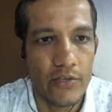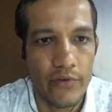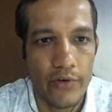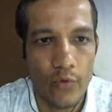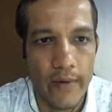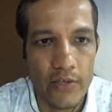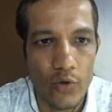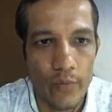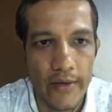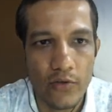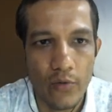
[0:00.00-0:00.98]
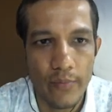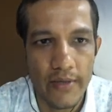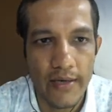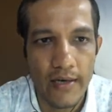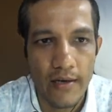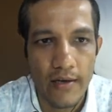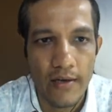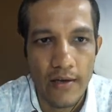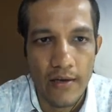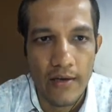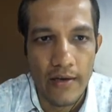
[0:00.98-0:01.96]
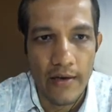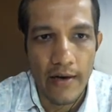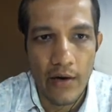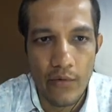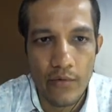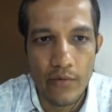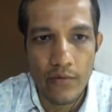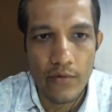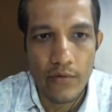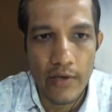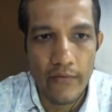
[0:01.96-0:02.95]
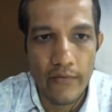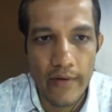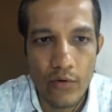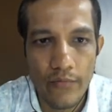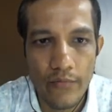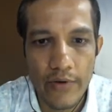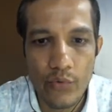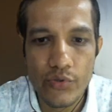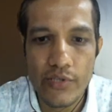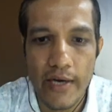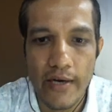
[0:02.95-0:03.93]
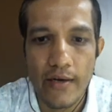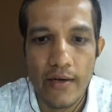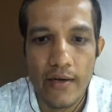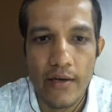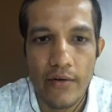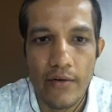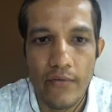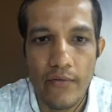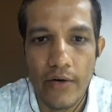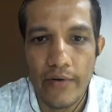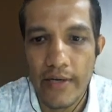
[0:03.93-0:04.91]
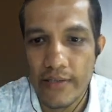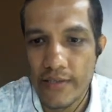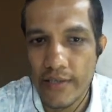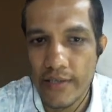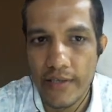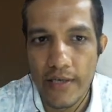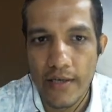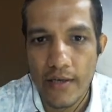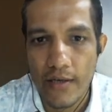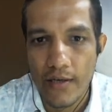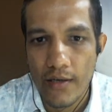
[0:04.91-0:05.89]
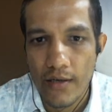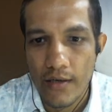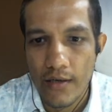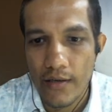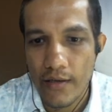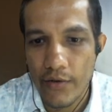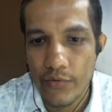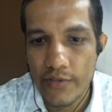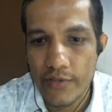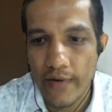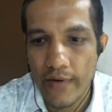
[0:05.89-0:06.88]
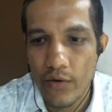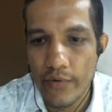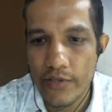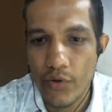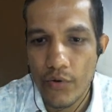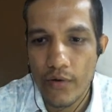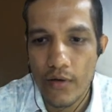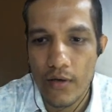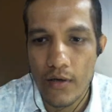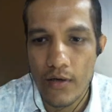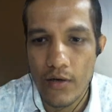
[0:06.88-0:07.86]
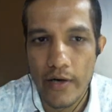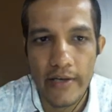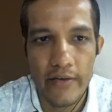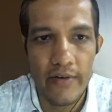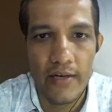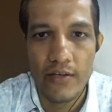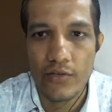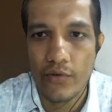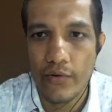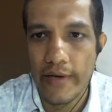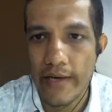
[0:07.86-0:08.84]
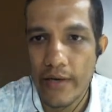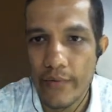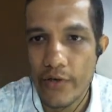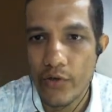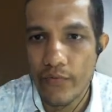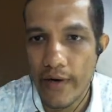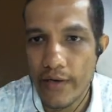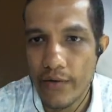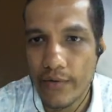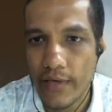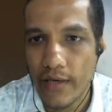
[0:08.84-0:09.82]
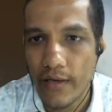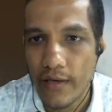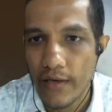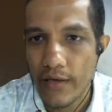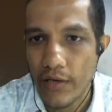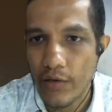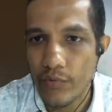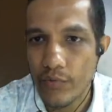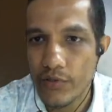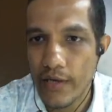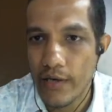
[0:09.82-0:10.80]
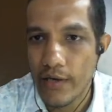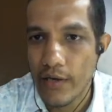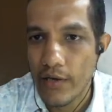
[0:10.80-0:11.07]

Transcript: So u max will be there. Now the value of u star, what we can see here, the u star value is not given. So again we need to find out the u star.